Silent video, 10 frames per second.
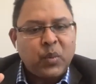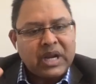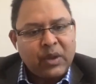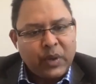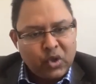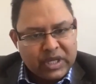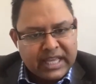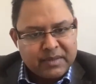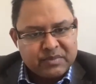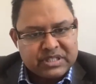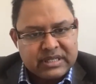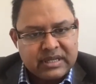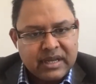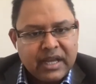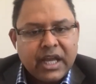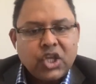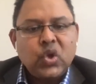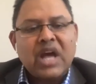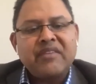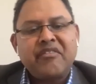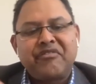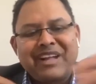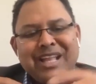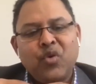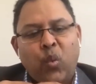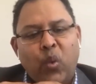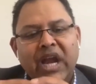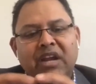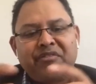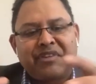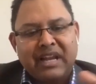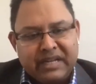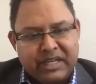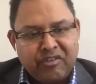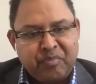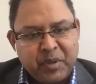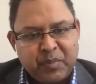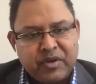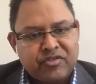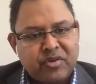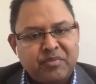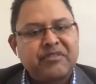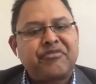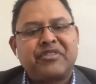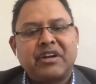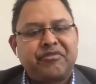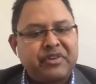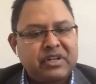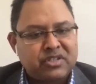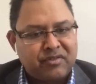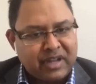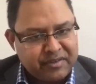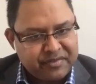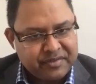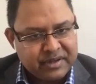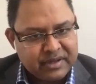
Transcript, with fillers: But when I went to KMC, you had a very wide variety of people from different fields of life